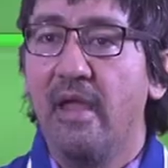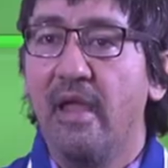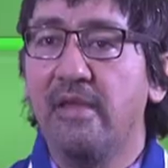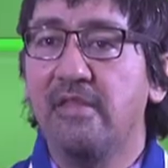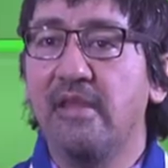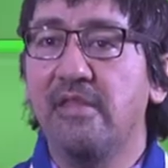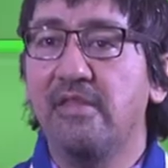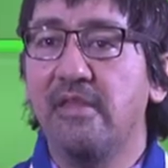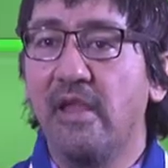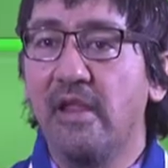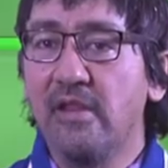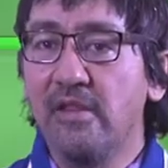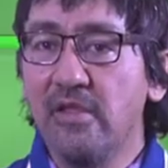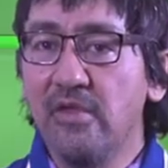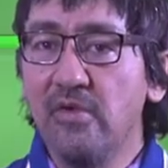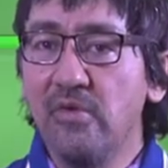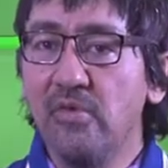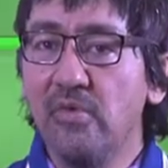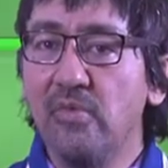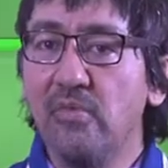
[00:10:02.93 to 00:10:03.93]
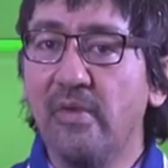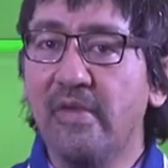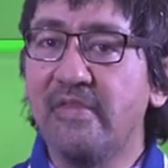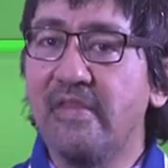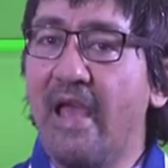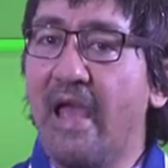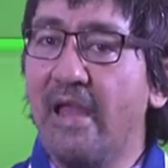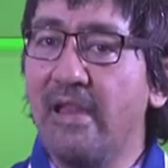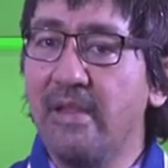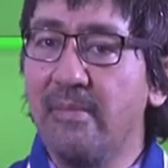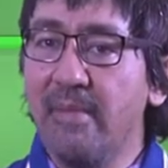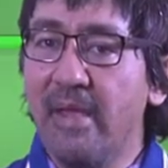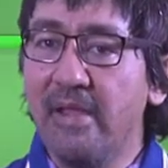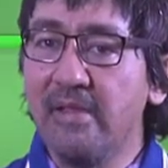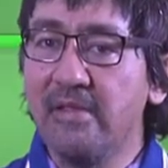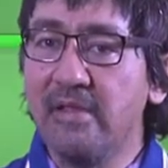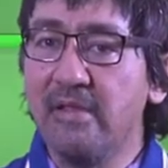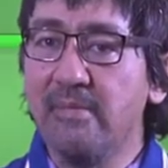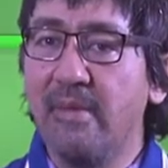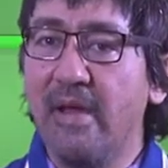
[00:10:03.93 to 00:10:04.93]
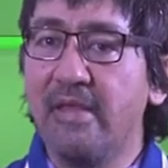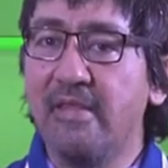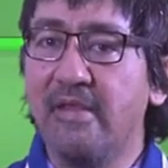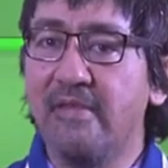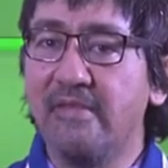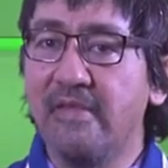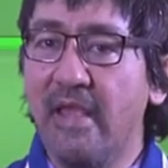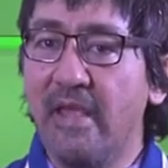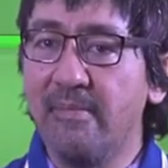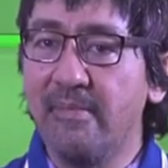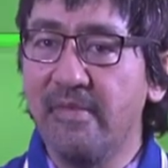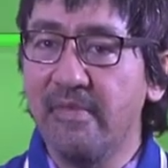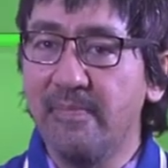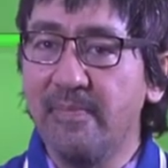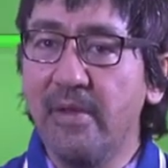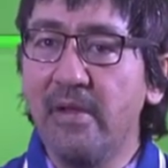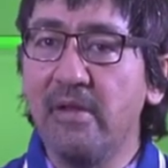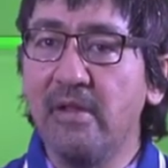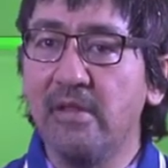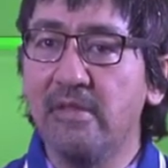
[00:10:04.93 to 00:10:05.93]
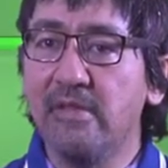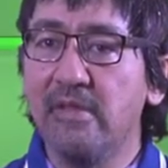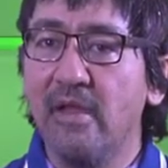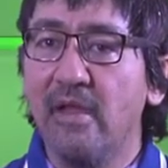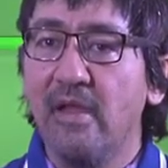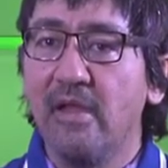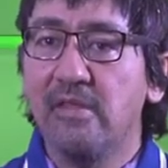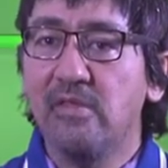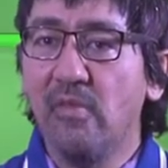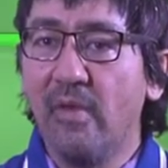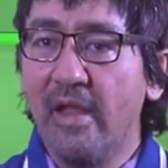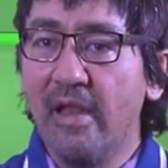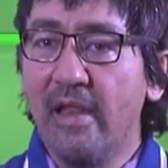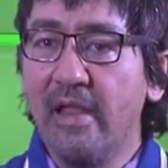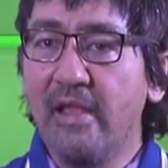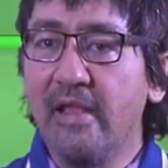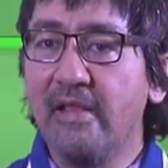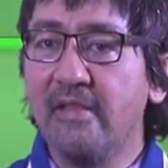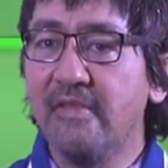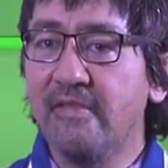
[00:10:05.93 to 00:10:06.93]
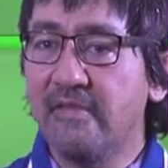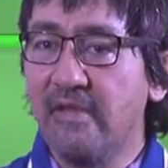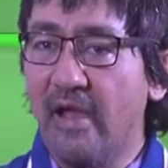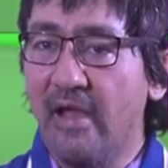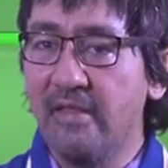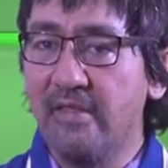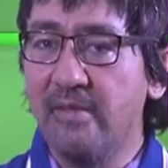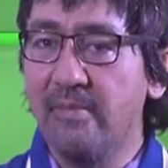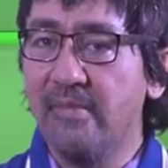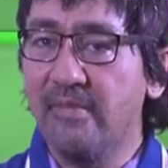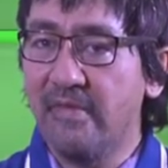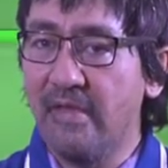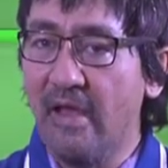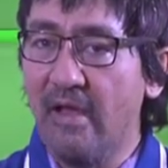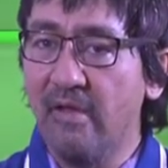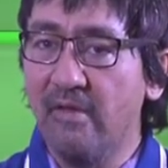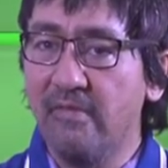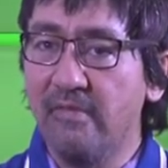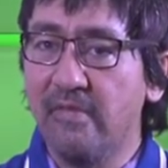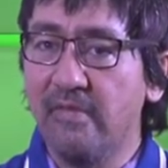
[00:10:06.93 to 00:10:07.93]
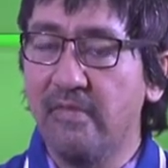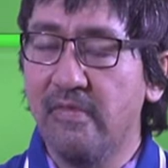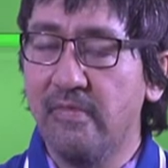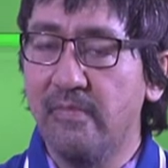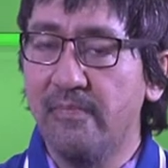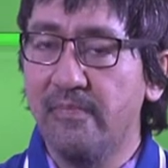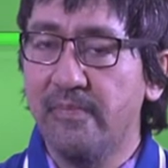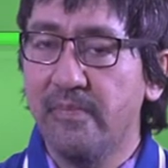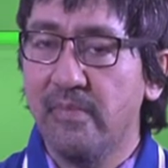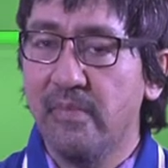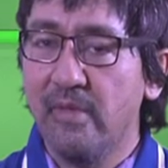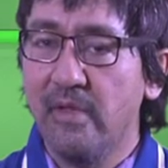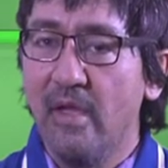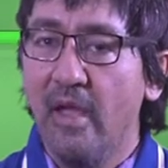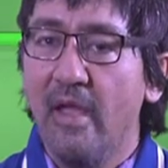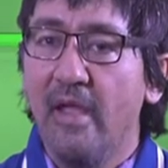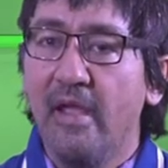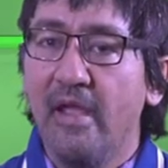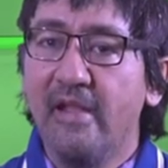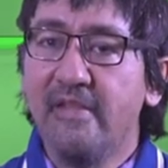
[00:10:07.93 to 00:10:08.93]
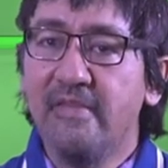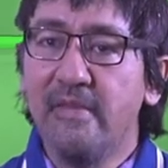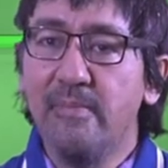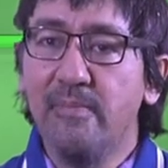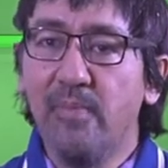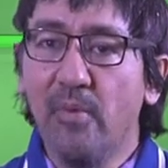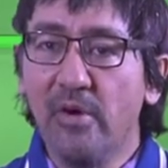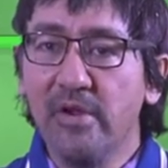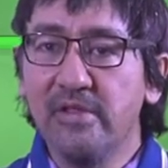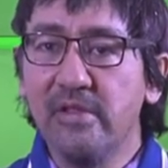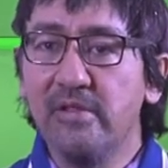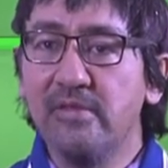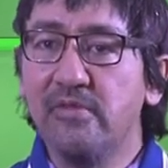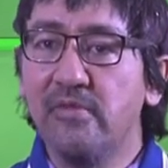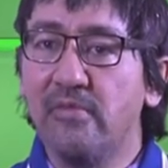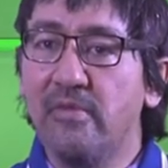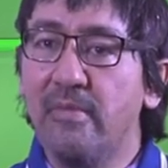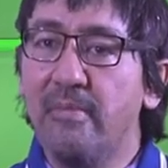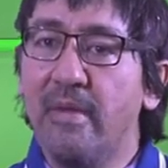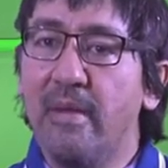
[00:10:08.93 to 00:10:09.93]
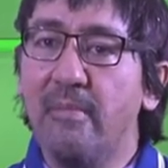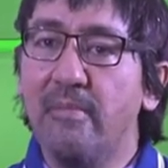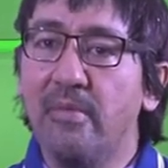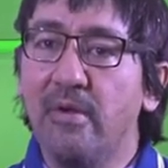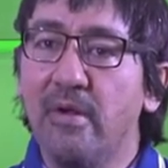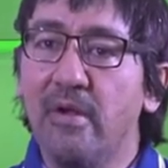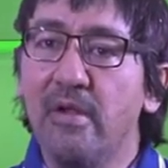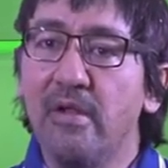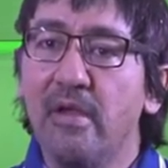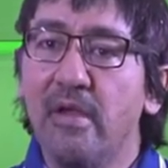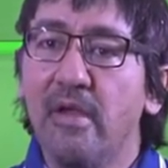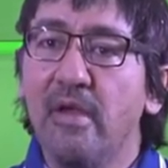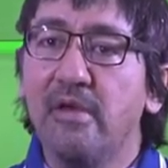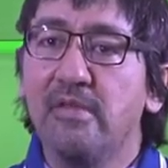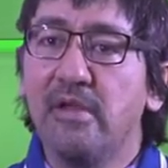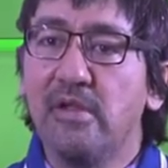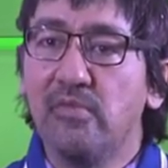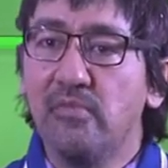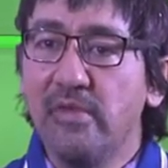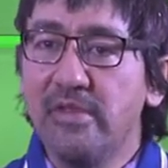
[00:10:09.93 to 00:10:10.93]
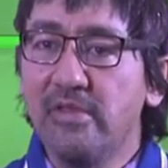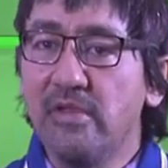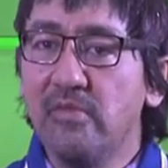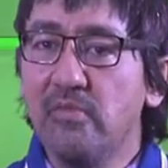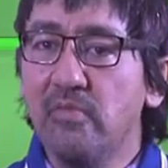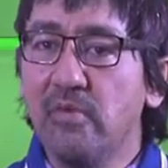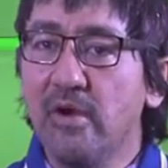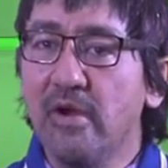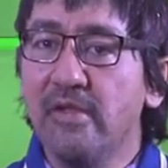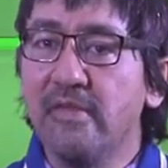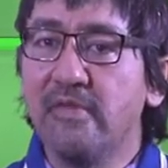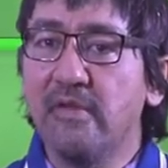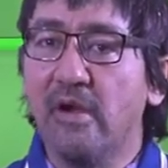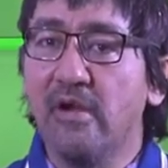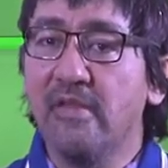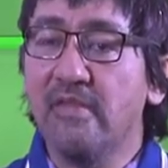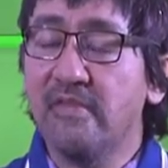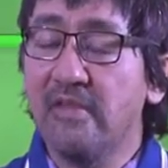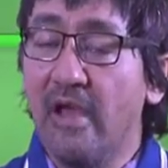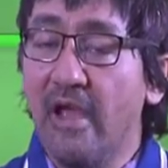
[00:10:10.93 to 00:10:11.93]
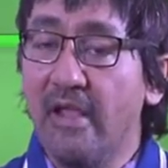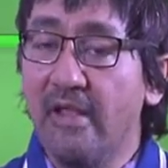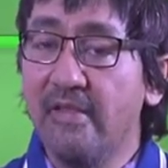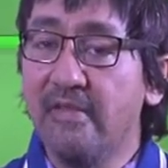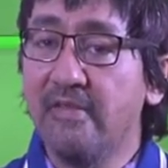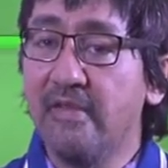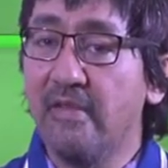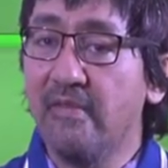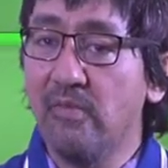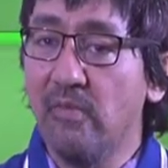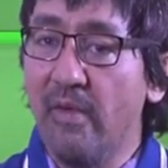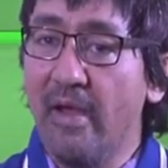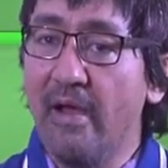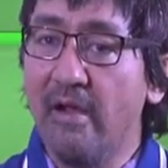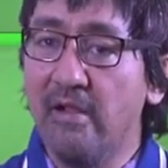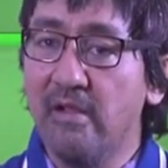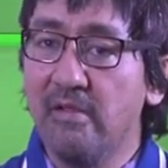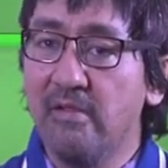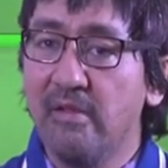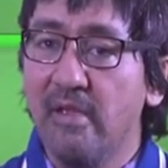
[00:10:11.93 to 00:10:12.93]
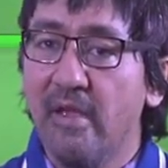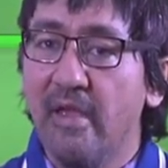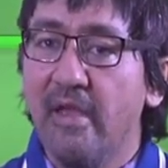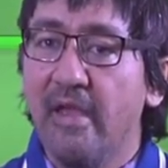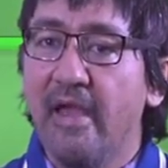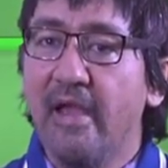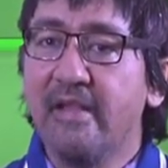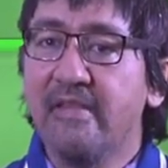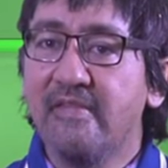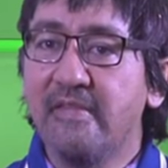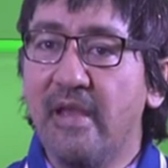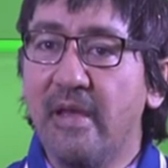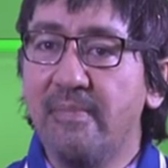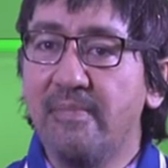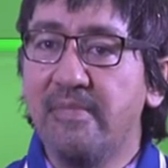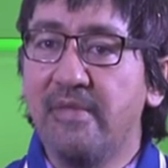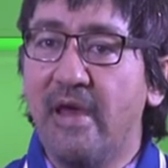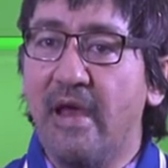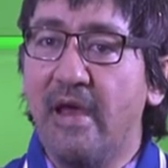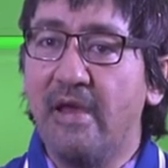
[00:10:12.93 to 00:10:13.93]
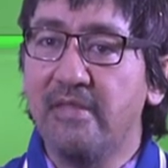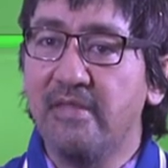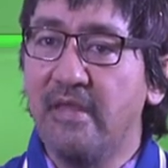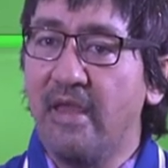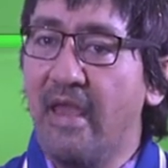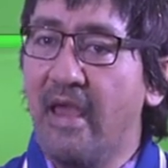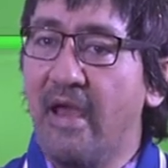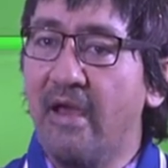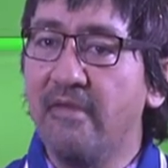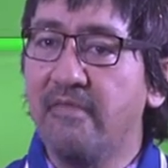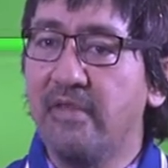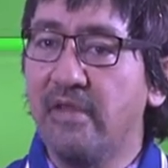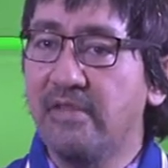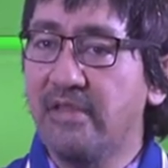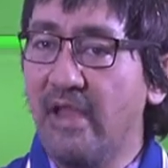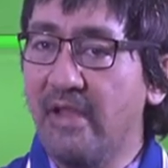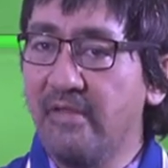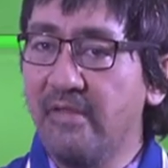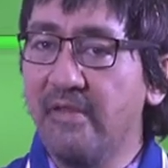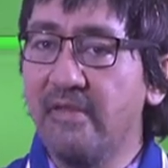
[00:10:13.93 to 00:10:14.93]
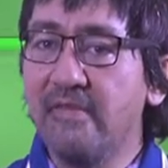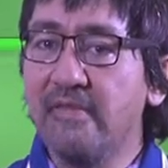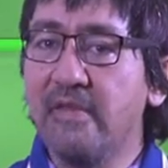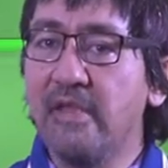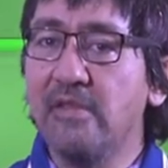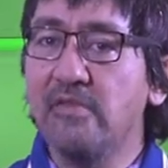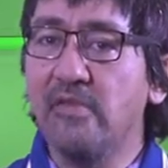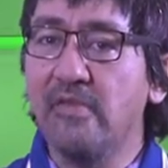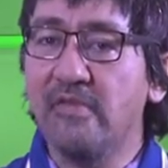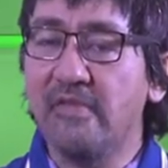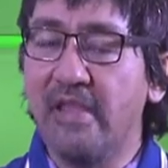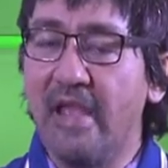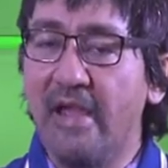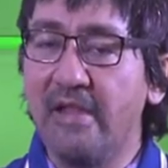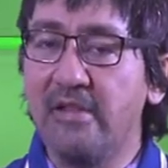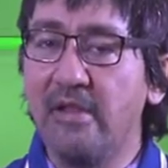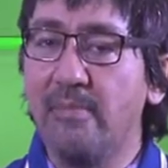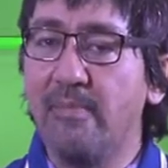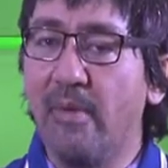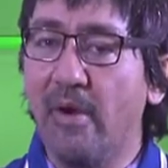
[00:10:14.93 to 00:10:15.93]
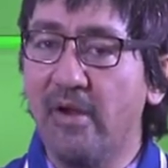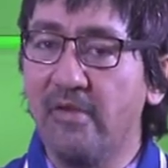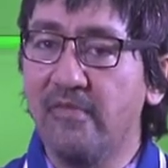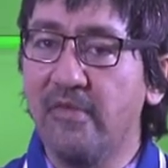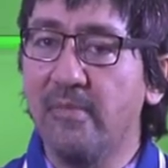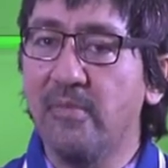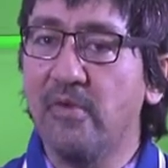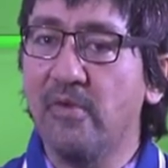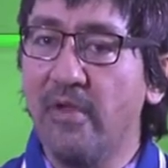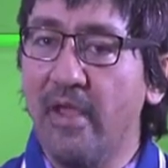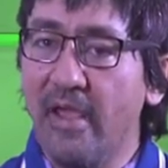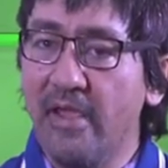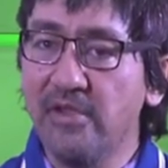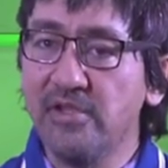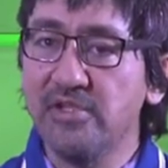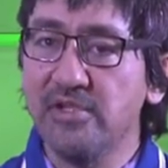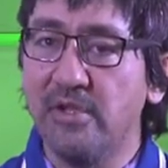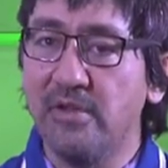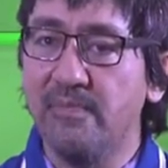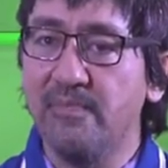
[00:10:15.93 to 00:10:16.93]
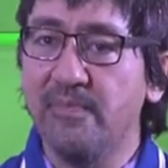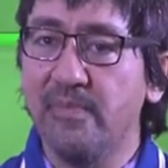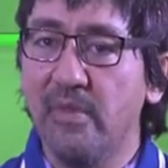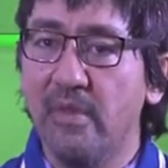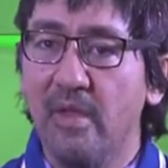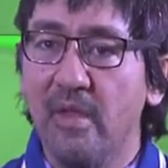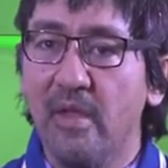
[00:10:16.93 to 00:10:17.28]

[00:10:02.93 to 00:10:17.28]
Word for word: that they knew was animated by the same spirit dwelling inside themselves. It's important to remember that written words are signs as well, except that they have the tendency to stand apart from creation